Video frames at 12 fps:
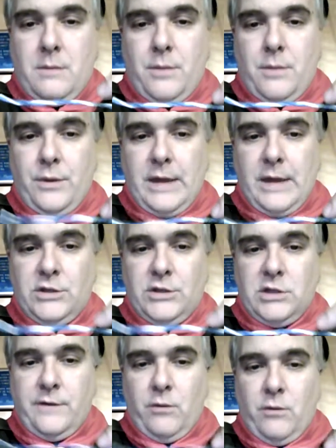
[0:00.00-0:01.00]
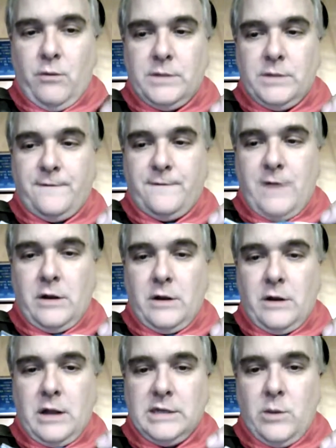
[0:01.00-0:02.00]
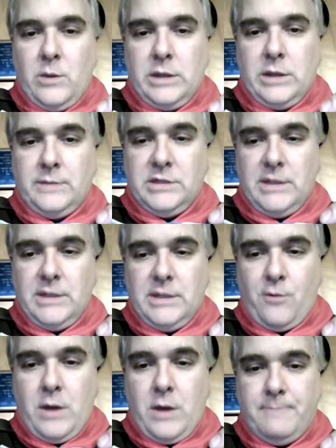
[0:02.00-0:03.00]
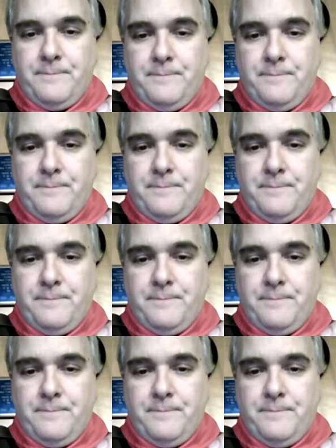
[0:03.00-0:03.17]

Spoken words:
both edges of the rope as far down as I want them to separate,